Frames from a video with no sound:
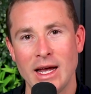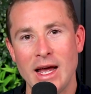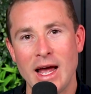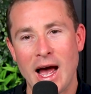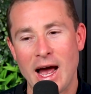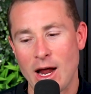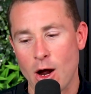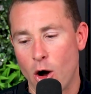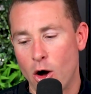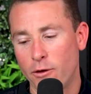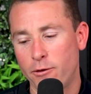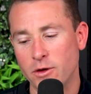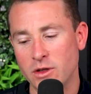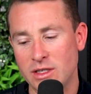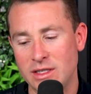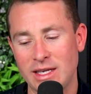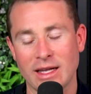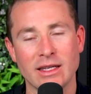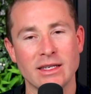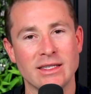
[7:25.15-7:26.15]
hey, often
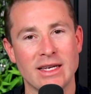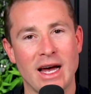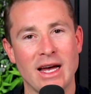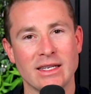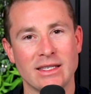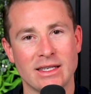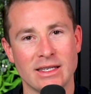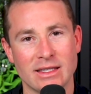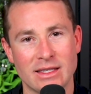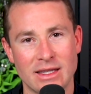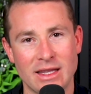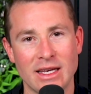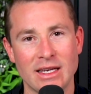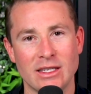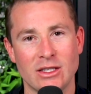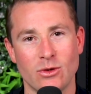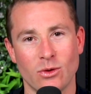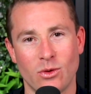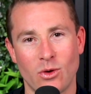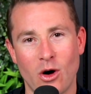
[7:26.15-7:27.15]
sellers ask us
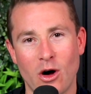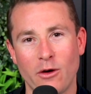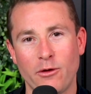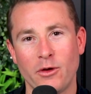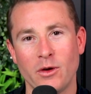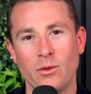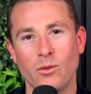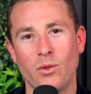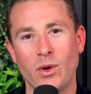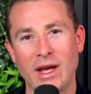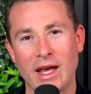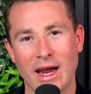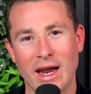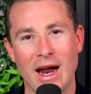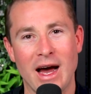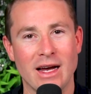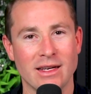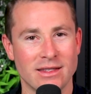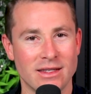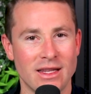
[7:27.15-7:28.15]
this, or often we get
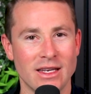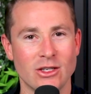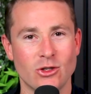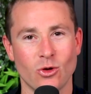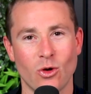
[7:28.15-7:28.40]
asked this,